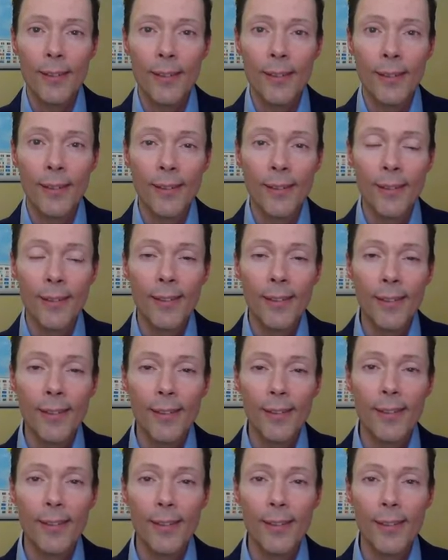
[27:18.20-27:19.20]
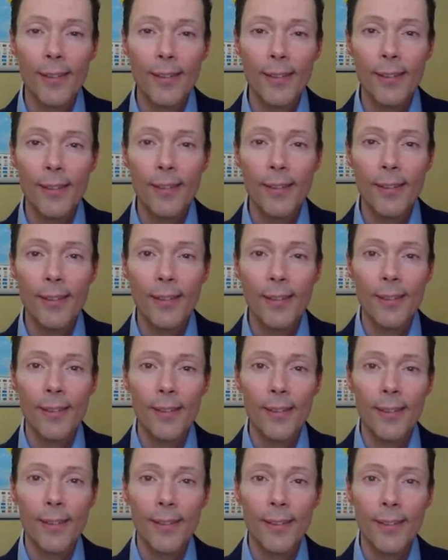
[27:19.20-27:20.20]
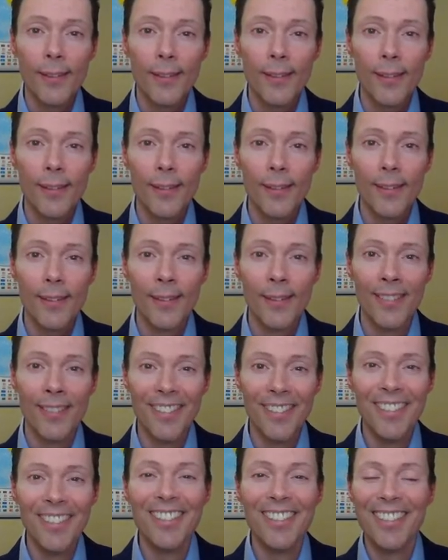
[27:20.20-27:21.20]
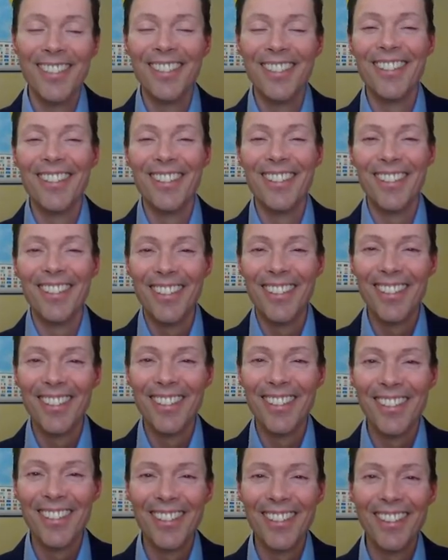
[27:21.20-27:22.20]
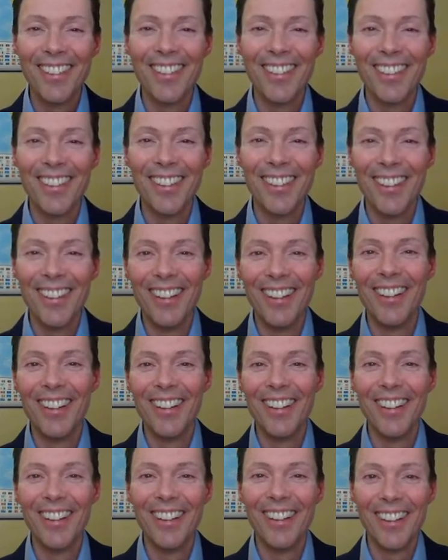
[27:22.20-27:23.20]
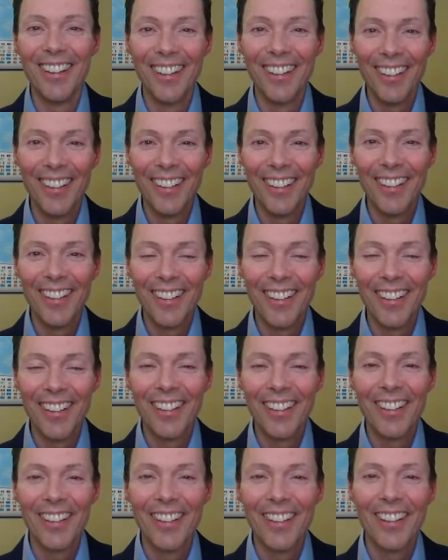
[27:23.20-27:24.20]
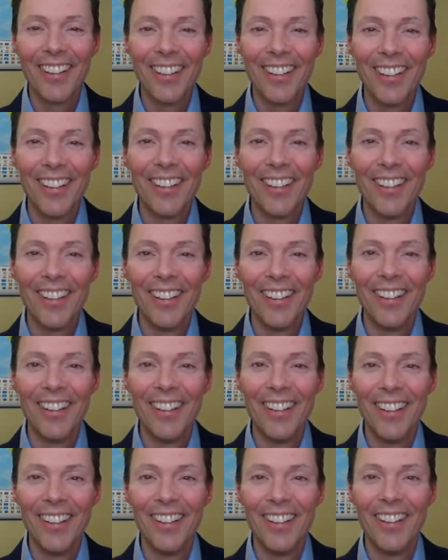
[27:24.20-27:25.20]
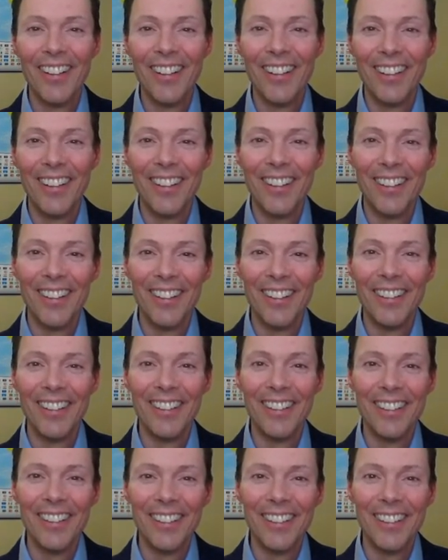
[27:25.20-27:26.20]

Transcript: This person isn't speaking.